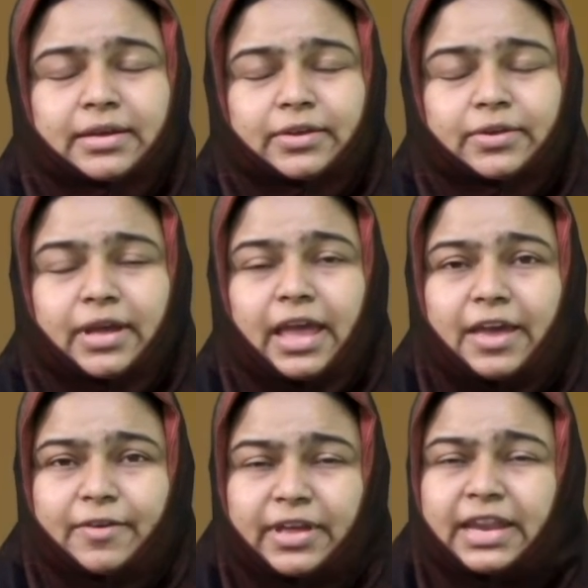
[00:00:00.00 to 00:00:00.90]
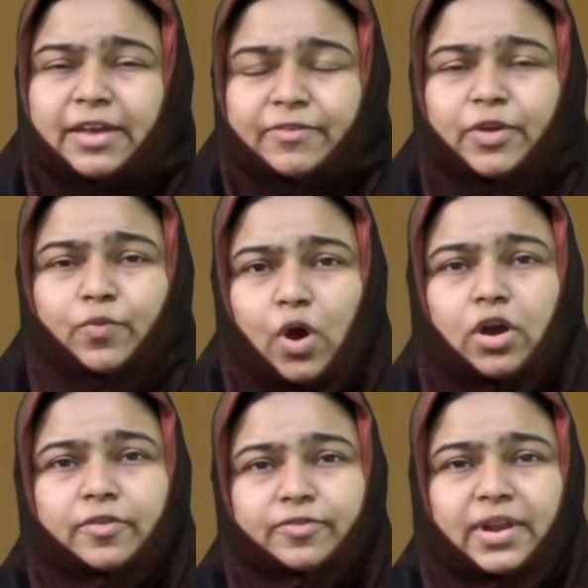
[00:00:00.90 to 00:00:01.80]
In every
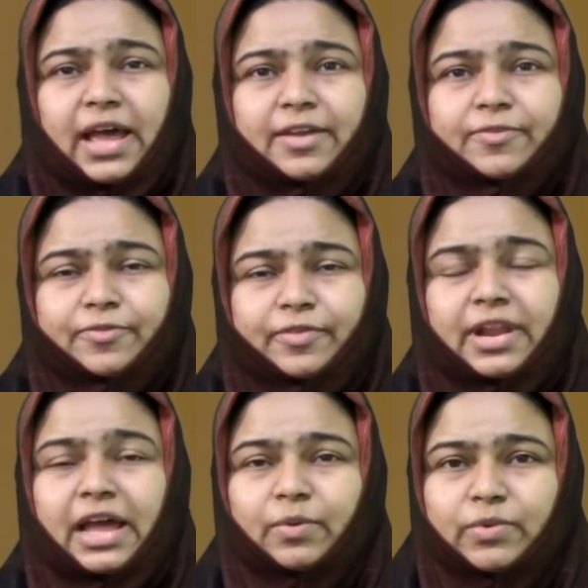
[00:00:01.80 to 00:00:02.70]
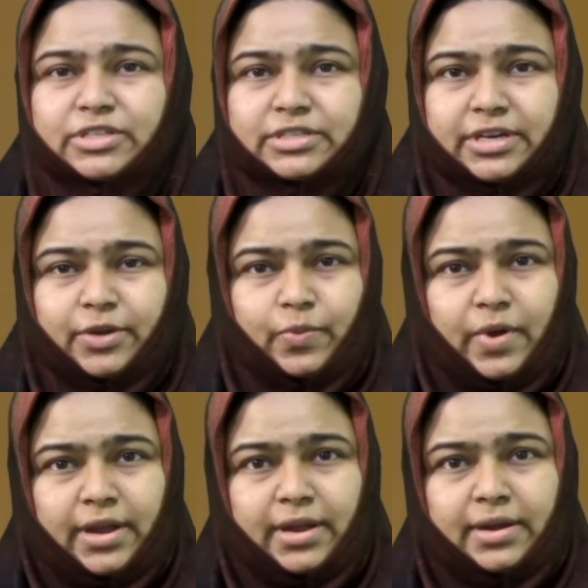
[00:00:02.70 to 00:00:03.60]
walk of life, language is
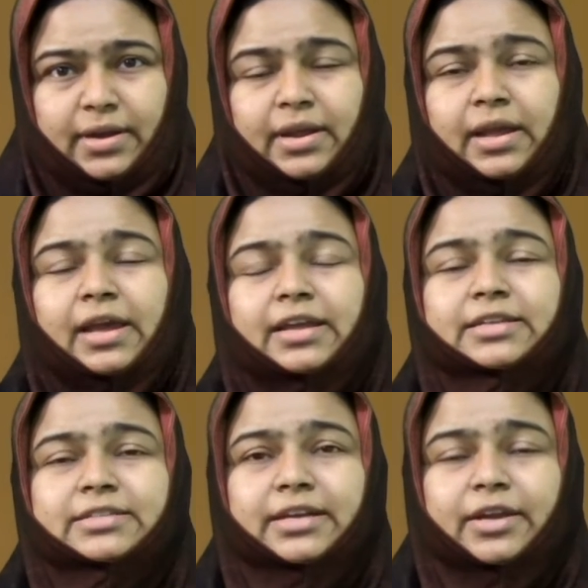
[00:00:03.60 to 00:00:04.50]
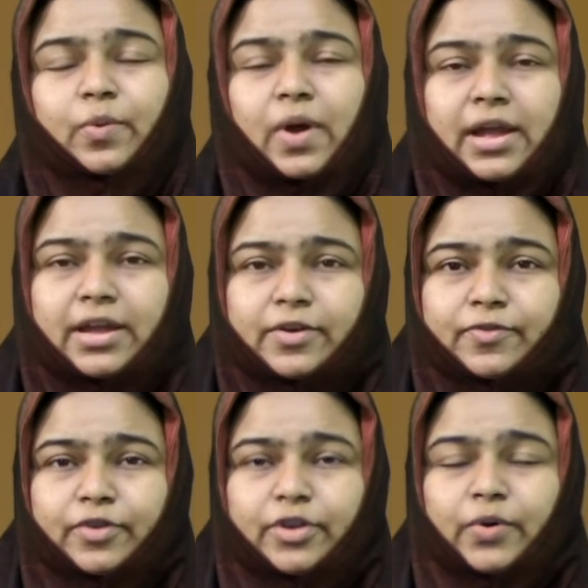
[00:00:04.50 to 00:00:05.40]
required. It is required
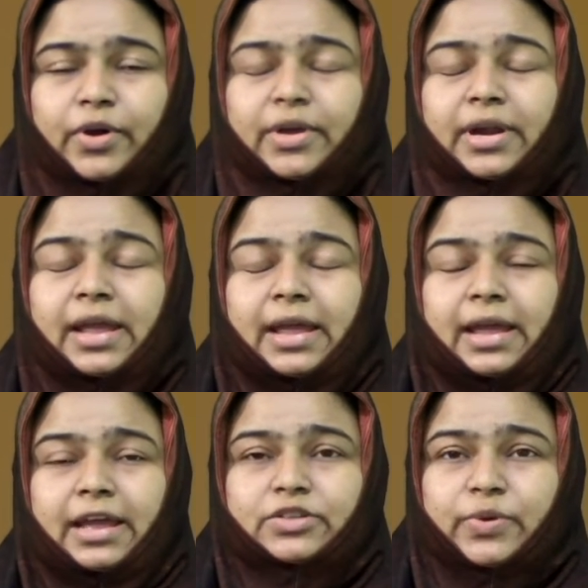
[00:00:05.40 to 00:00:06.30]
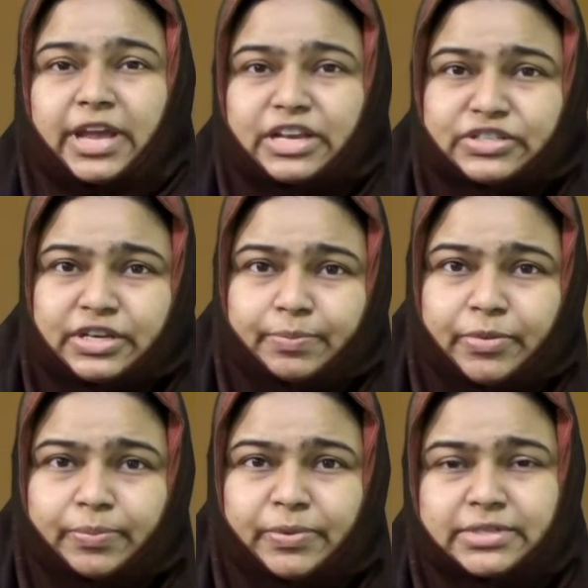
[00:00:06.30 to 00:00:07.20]
for your educational
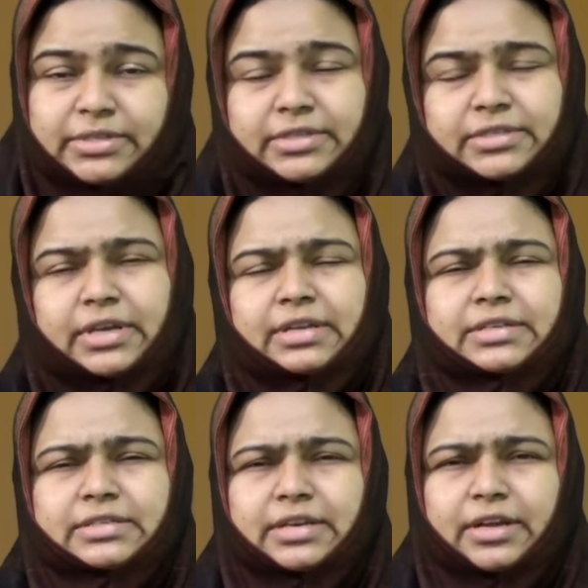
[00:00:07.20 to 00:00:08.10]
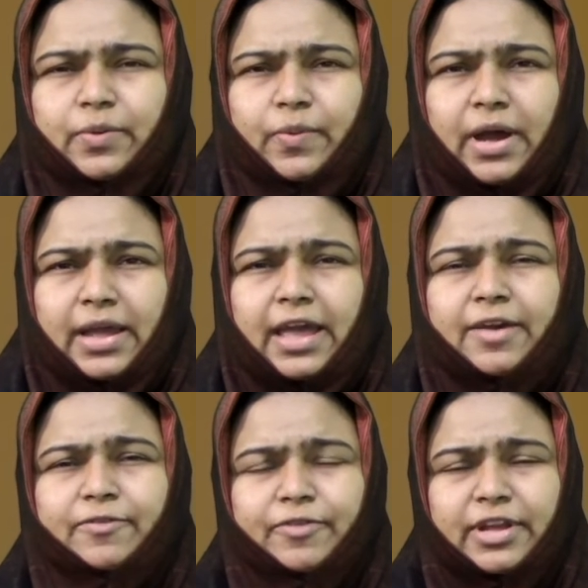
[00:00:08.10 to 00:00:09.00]
purposes. It is required.
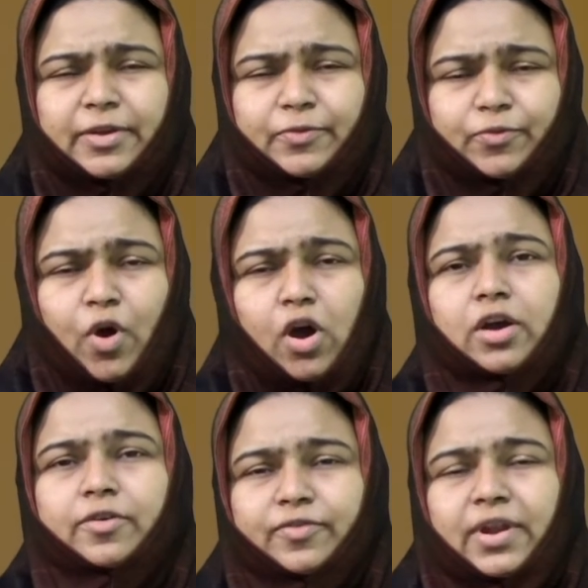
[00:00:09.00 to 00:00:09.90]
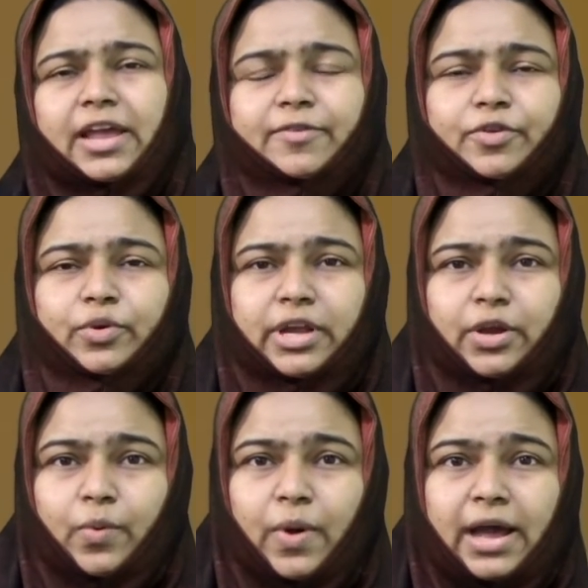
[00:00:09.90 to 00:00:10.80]
Every walk of life you
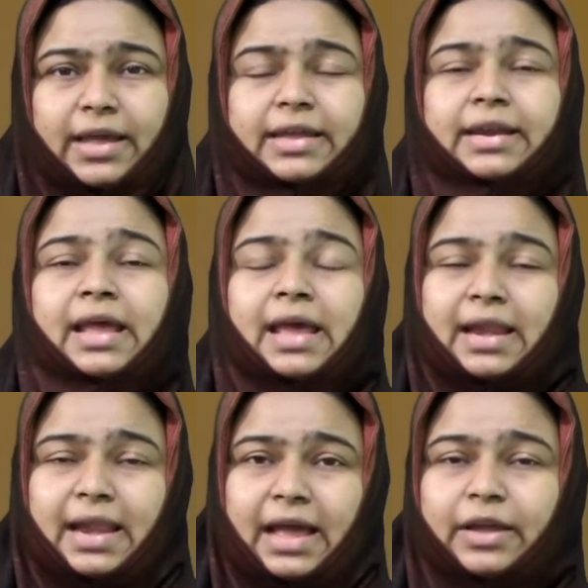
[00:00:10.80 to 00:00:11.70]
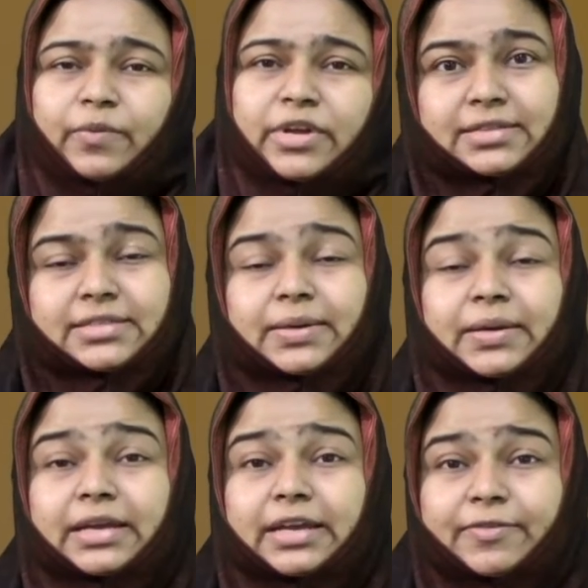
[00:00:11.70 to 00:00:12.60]
require language. It's a
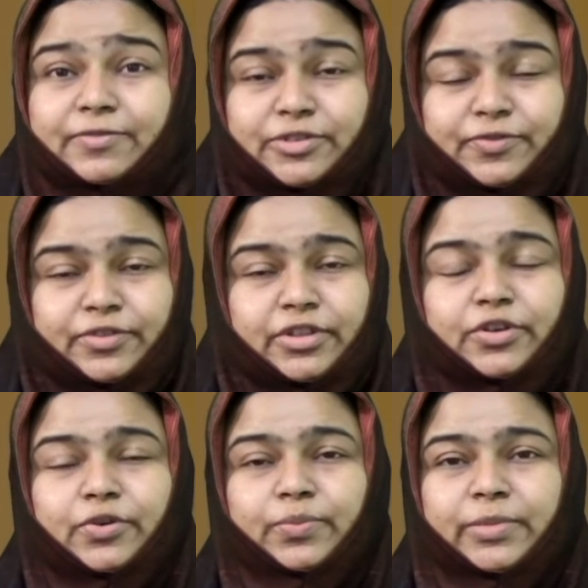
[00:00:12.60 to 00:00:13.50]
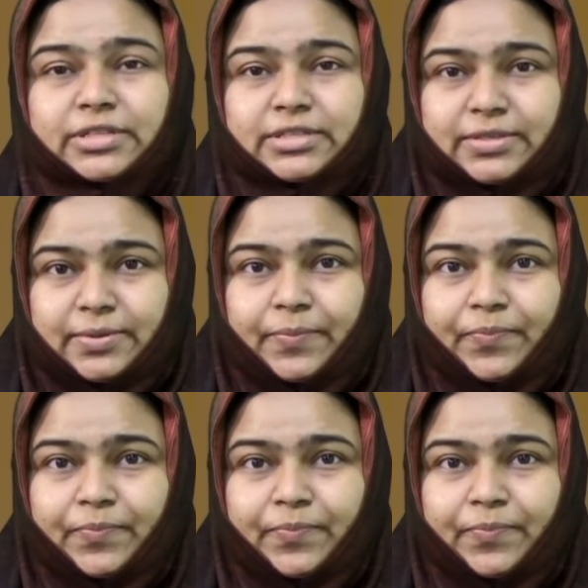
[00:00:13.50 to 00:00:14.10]
gift for the humans.